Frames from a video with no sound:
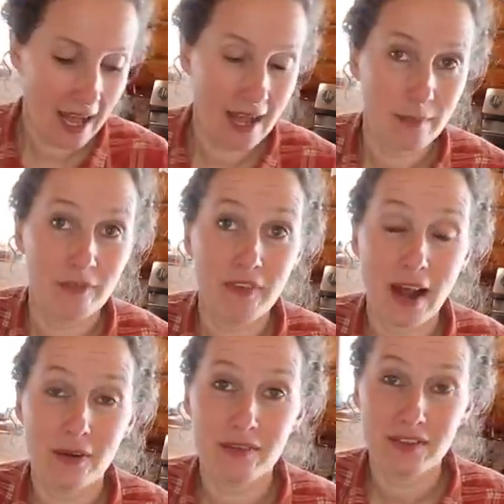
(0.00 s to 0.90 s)
Um,
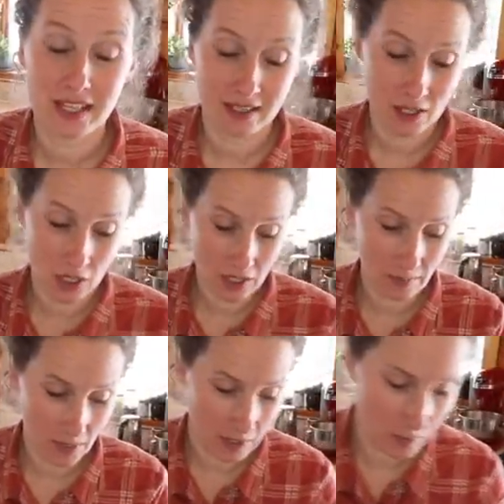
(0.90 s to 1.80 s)
out of the
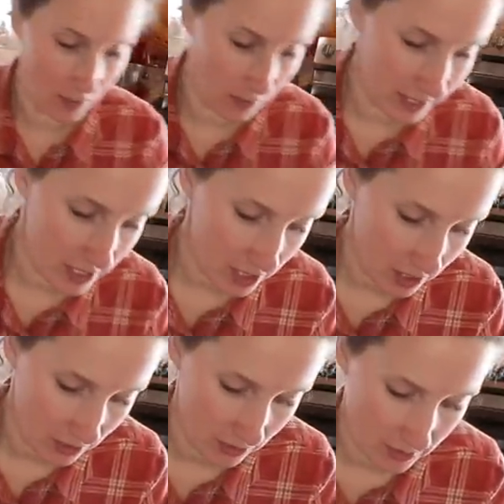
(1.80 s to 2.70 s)
cookbook, we're going to
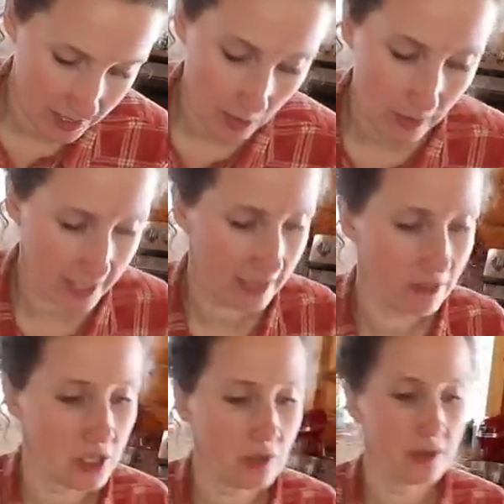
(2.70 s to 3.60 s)
use, oh, I didn't
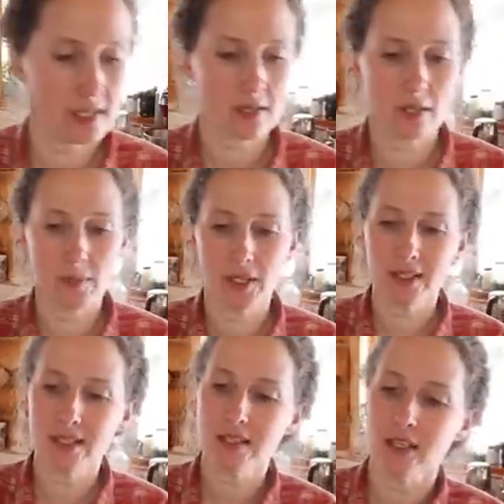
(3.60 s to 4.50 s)
even show you this cookbook.
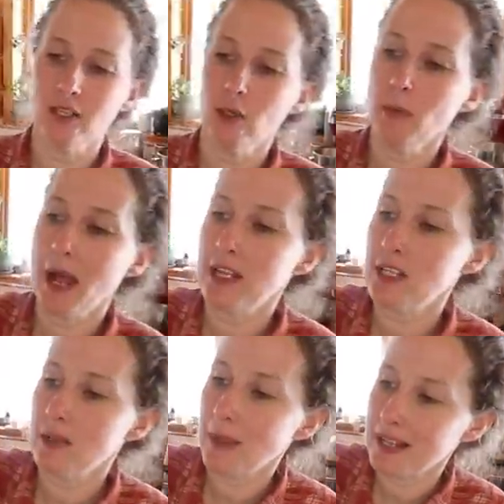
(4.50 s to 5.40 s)
This is the new Pen
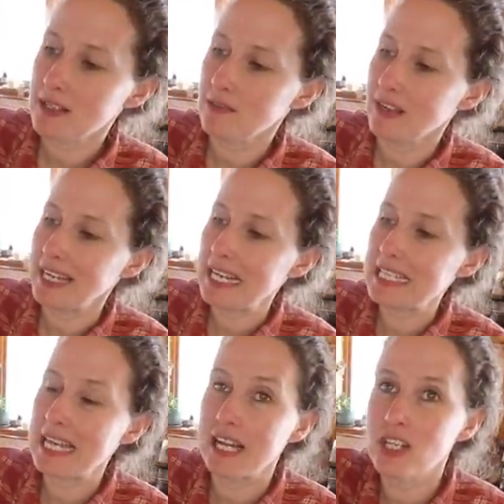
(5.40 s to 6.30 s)

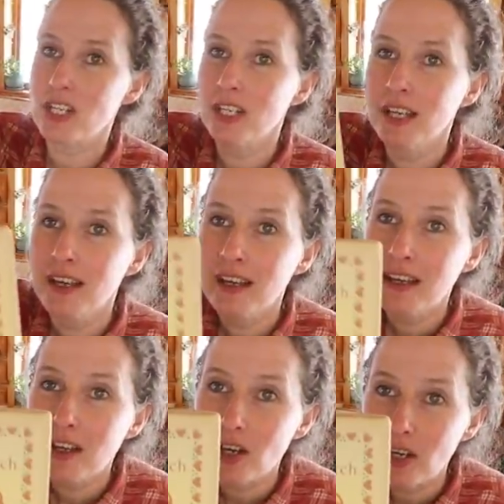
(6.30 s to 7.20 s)
Pennsylvania Dutch
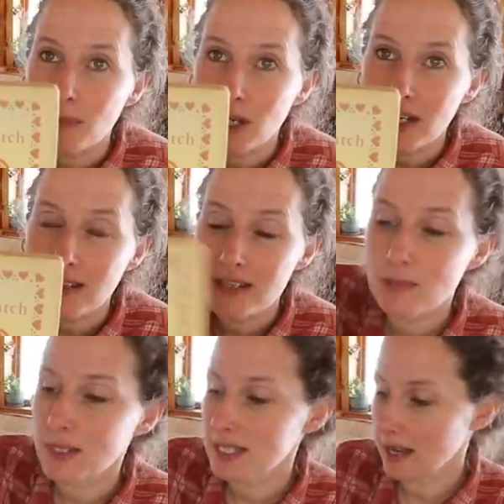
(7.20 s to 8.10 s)
cookbook.
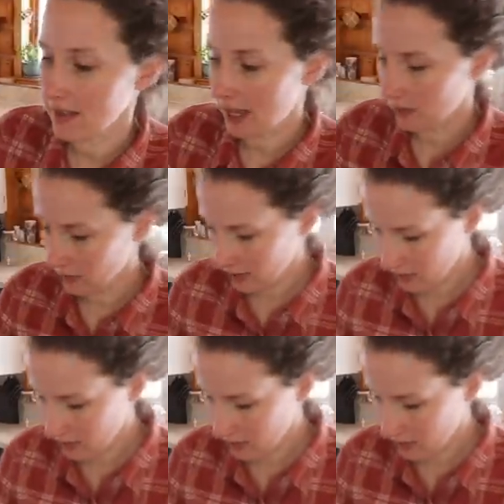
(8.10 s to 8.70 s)
This one's not that old.